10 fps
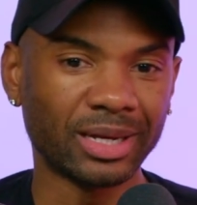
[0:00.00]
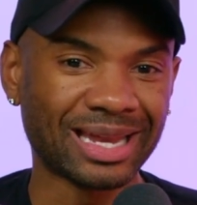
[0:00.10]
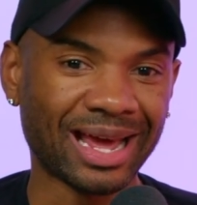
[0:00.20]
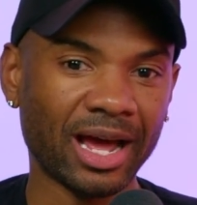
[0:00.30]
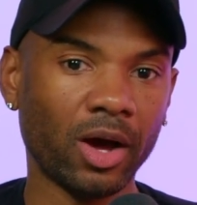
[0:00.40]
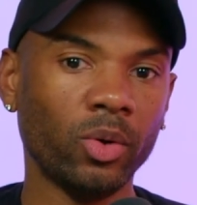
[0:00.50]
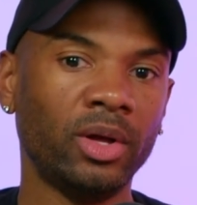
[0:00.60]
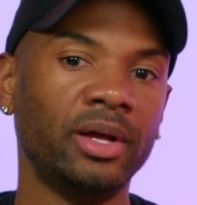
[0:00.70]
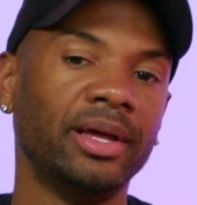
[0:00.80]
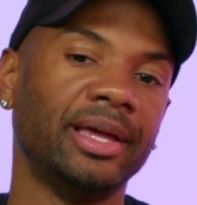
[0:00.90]
now
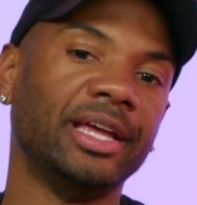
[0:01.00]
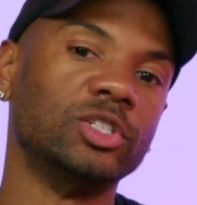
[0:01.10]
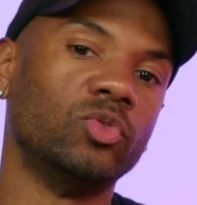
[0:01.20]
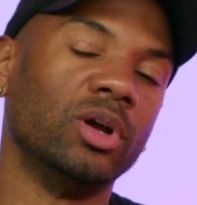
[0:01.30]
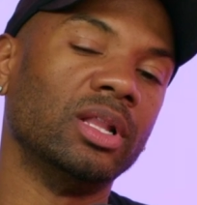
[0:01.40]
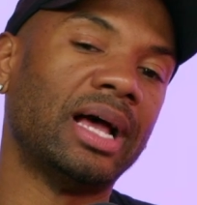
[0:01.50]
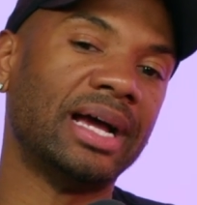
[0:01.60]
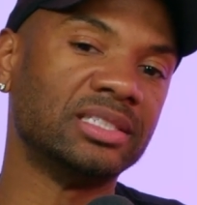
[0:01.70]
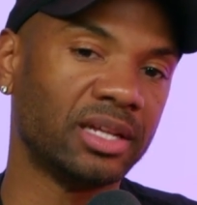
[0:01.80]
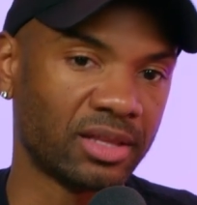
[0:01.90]
is
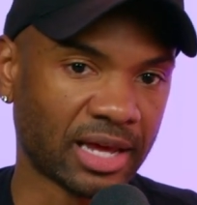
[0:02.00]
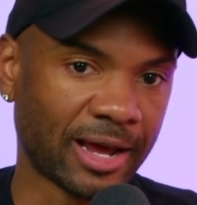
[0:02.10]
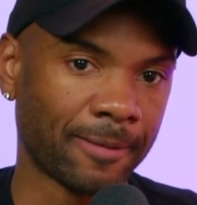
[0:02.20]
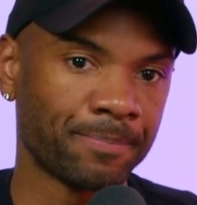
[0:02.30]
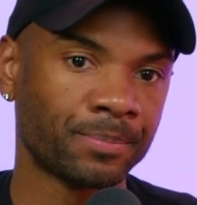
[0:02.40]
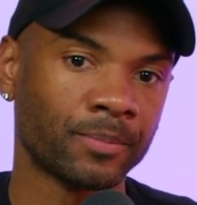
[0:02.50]
realizing that,